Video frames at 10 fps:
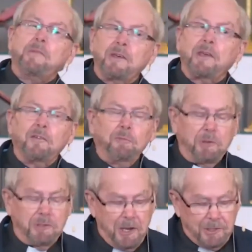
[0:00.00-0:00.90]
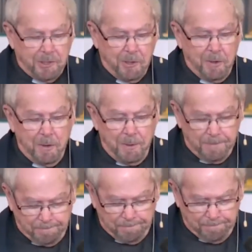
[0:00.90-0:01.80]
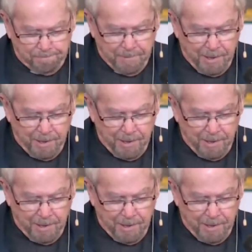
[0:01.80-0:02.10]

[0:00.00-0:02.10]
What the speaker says: but maybe the gift possessed her.